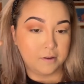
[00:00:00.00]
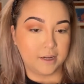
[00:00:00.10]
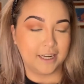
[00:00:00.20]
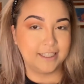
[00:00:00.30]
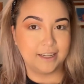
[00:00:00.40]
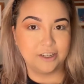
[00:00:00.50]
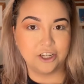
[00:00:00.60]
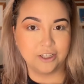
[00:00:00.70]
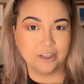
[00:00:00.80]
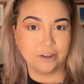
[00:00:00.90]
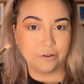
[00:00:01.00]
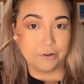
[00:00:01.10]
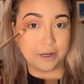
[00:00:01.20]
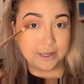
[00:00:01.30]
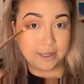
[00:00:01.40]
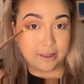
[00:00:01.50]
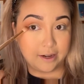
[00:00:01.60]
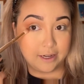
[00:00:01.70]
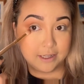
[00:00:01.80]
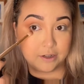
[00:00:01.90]
I said just the crease and
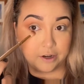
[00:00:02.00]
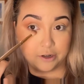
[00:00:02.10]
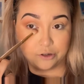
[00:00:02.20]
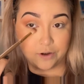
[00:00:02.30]
then I started